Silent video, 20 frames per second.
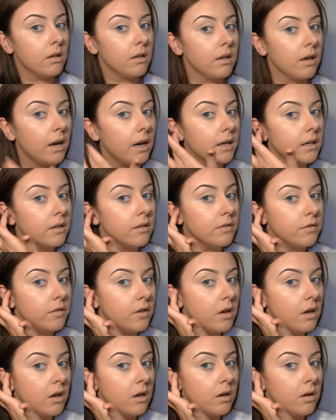kind of,
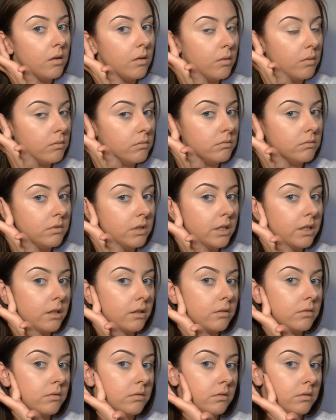you
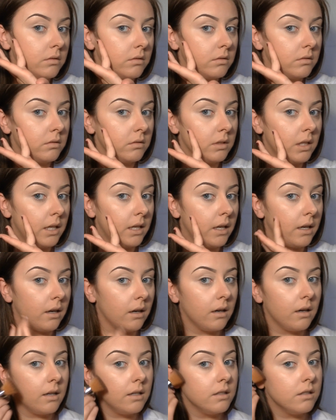know, right
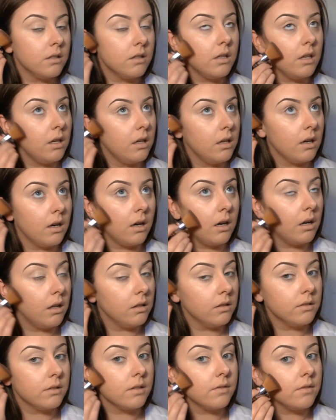here in the
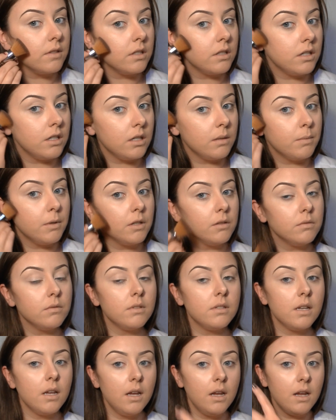hollows of the
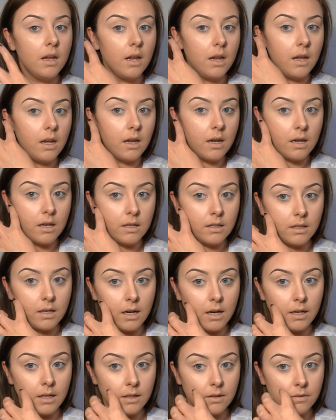cheekbones, and
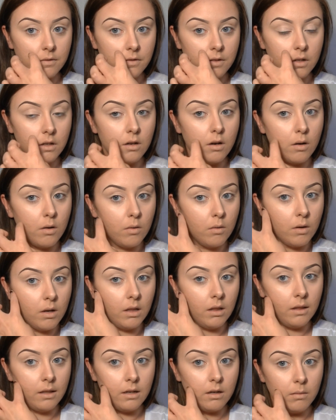kind of go a
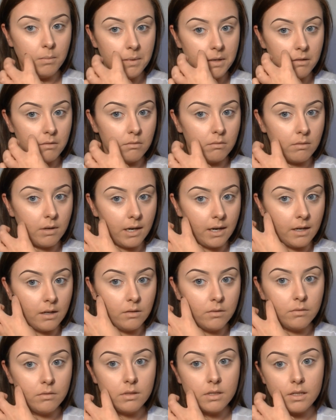little bit
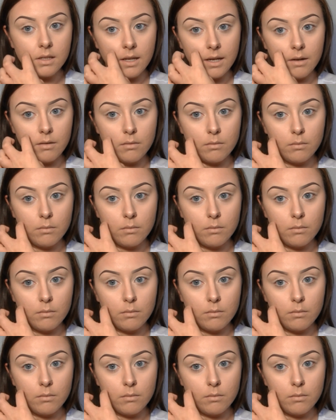round, like